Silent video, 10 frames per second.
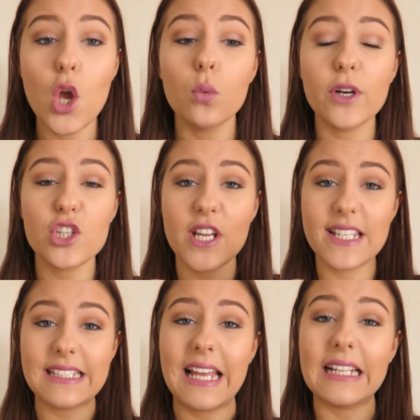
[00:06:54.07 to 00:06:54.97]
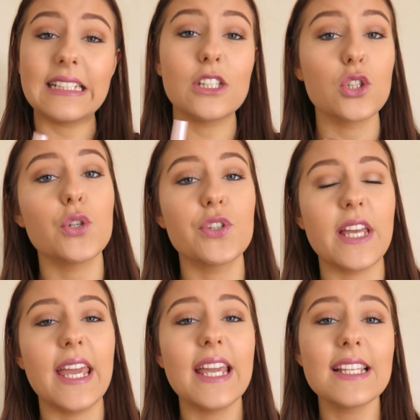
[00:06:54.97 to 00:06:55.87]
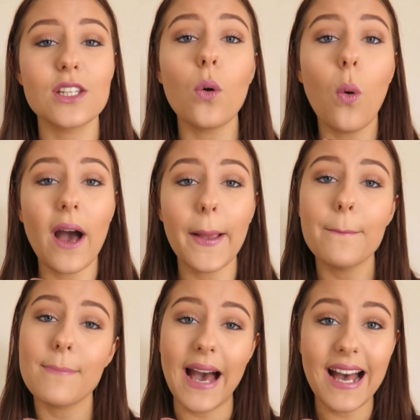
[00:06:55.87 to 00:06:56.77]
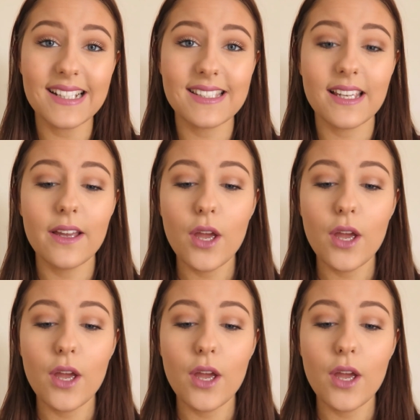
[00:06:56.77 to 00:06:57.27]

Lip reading: which it slightly does. It is quite matte,